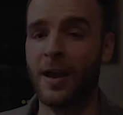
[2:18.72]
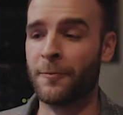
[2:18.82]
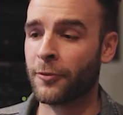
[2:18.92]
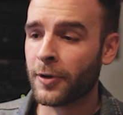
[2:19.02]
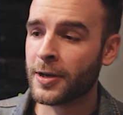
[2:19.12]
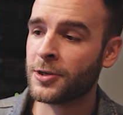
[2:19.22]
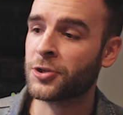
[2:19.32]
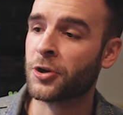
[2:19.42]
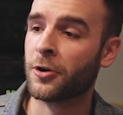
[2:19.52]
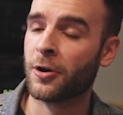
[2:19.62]
I'm pretty
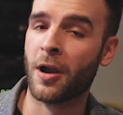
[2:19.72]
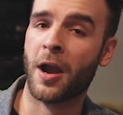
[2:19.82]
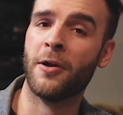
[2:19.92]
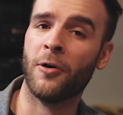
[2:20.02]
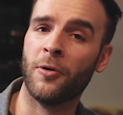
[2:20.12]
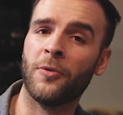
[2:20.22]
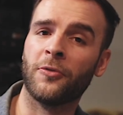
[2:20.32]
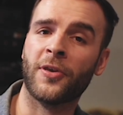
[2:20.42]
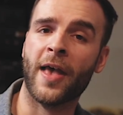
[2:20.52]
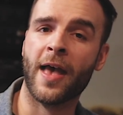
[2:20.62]
sure I
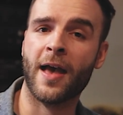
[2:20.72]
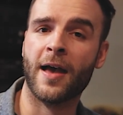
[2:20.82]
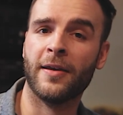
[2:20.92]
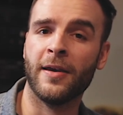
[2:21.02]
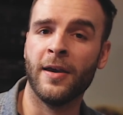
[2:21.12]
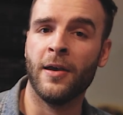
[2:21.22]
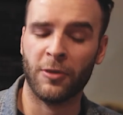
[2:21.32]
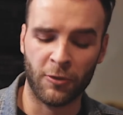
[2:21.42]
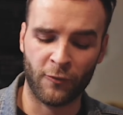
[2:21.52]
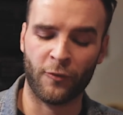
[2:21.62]
almost had a
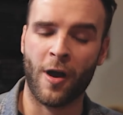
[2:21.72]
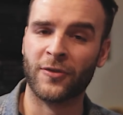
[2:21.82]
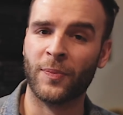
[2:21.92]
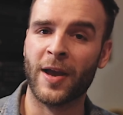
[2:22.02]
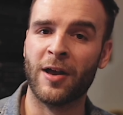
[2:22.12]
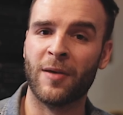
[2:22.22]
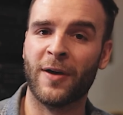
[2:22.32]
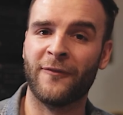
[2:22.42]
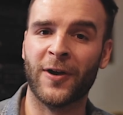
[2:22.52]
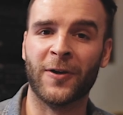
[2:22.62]
little frostbite on
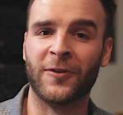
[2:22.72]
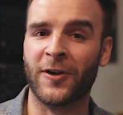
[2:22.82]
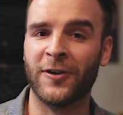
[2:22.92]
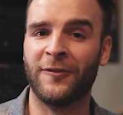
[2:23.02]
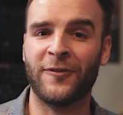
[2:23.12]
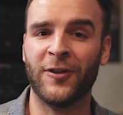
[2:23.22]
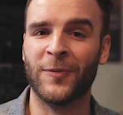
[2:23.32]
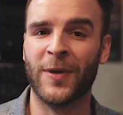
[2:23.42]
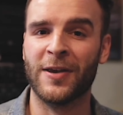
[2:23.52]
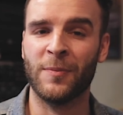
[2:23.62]
my fingers. I couldn't feel
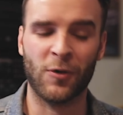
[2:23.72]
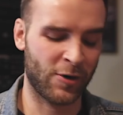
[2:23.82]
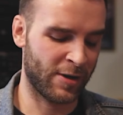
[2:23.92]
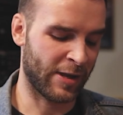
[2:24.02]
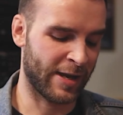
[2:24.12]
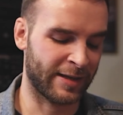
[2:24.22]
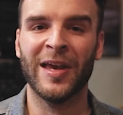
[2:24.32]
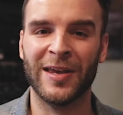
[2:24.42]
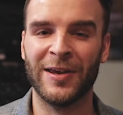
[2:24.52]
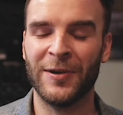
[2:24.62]
them anymore, and like,
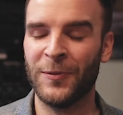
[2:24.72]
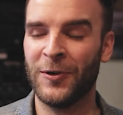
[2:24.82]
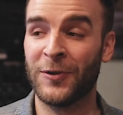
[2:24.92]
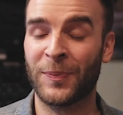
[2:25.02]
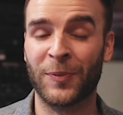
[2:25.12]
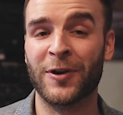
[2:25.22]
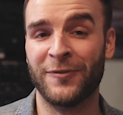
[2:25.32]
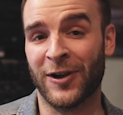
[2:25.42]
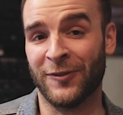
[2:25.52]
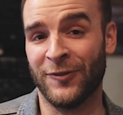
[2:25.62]
it was pretty
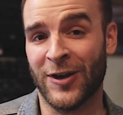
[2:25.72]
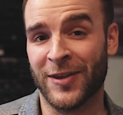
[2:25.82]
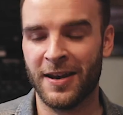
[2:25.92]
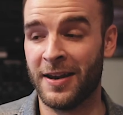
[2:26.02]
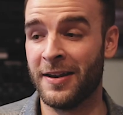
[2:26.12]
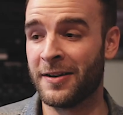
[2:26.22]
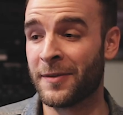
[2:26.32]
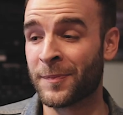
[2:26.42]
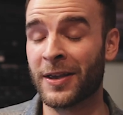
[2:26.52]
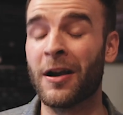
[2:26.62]
fucking fun. It ended
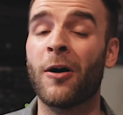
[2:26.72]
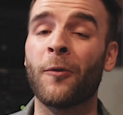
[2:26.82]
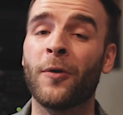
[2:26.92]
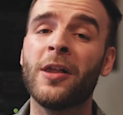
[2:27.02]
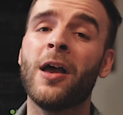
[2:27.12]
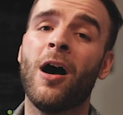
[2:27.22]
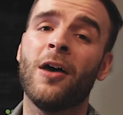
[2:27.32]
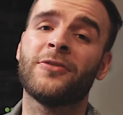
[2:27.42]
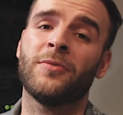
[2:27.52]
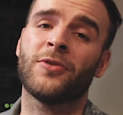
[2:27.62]
up being a really
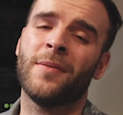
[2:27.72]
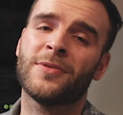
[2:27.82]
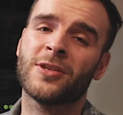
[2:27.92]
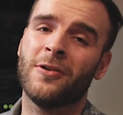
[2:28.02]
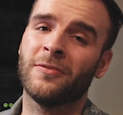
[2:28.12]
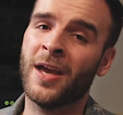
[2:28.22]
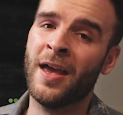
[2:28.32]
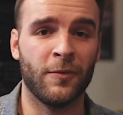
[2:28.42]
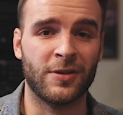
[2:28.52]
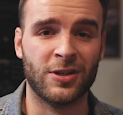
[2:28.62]
awesome trip. So
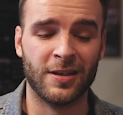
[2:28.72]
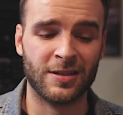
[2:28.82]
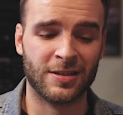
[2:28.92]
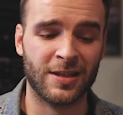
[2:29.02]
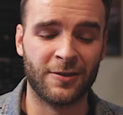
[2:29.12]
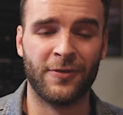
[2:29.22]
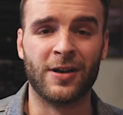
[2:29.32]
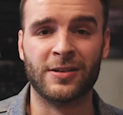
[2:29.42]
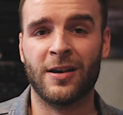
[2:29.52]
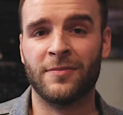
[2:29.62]
when shit just gets
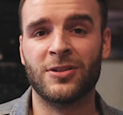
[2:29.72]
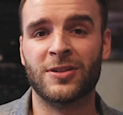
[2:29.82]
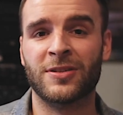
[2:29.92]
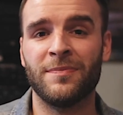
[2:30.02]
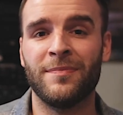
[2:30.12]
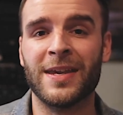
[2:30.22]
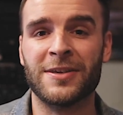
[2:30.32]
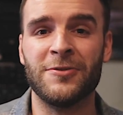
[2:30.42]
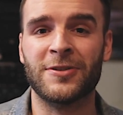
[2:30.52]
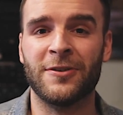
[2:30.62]
fucked up, just
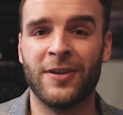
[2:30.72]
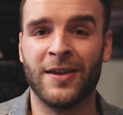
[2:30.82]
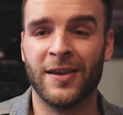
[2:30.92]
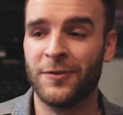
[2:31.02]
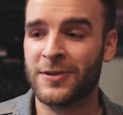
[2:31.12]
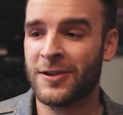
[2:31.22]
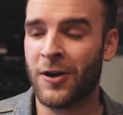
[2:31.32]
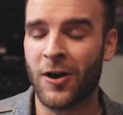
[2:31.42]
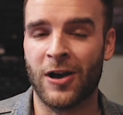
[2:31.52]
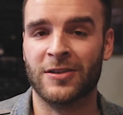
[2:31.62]
make use of it. It was an
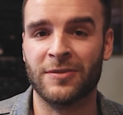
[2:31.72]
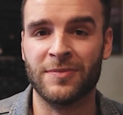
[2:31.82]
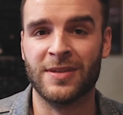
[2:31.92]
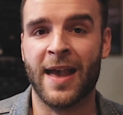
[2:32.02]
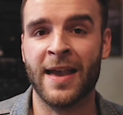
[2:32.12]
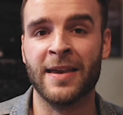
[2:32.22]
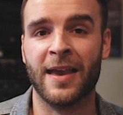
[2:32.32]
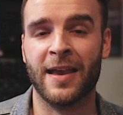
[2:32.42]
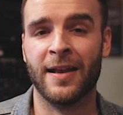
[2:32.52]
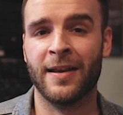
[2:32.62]
awesome day,
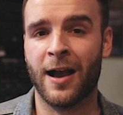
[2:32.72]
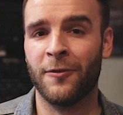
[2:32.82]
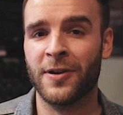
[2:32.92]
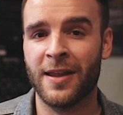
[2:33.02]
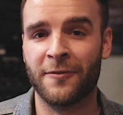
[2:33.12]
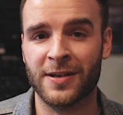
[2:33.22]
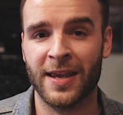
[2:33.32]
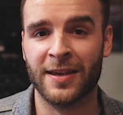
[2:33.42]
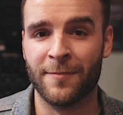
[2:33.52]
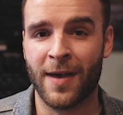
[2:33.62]
and I would never
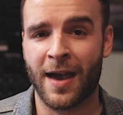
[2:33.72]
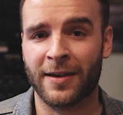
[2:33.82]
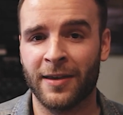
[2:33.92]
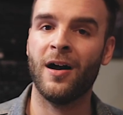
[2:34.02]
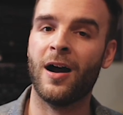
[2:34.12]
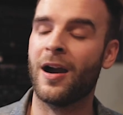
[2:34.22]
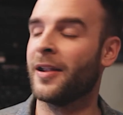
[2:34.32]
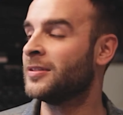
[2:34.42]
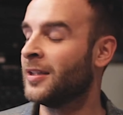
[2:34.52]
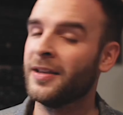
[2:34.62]
take it back. All
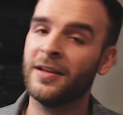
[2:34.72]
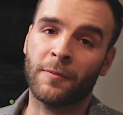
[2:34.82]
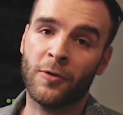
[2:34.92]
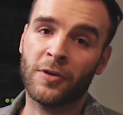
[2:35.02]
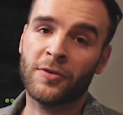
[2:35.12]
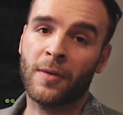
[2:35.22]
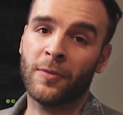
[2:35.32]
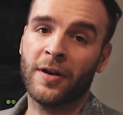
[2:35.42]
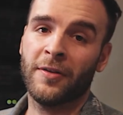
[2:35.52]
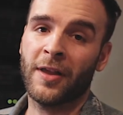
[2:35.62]
right, I'm going to
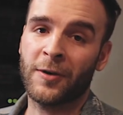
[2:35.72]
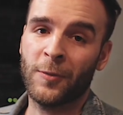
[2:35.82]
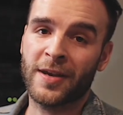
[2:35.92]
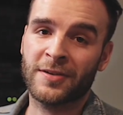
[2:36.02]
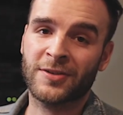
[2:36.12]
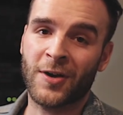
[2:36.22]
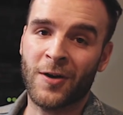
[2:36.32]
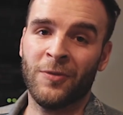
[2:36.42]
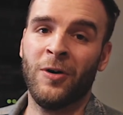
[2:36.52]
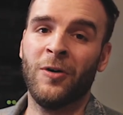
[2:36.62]
Dublin in like a week,
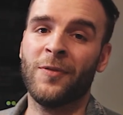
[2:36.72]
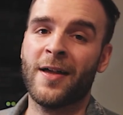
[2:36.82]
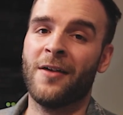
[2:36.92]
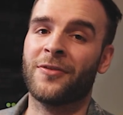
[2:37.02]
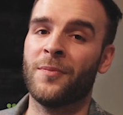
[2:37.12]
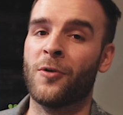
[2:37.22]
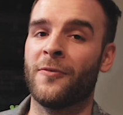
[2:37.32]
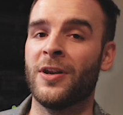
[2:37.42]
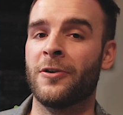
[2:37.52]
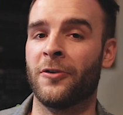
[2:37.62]
so hopefully I have some more
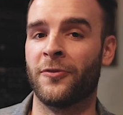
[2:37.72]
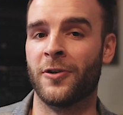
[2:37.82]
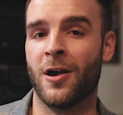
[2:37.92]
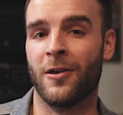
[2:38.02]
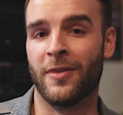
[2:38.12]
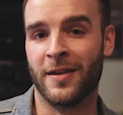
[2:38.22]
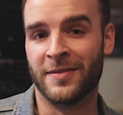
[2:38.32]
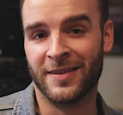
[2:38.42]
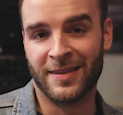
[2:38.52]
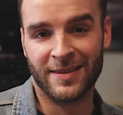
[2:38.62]
videos for y'all then.
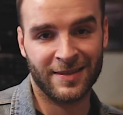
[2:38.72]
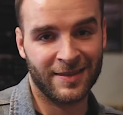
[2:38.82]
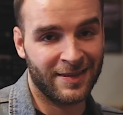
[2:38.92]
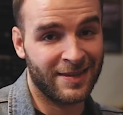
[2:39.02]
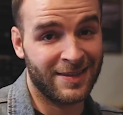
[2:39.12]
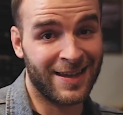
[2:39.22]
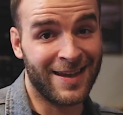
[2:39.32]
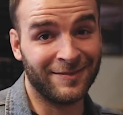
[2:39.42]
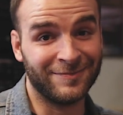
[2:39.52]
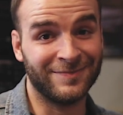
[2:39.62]
See ya.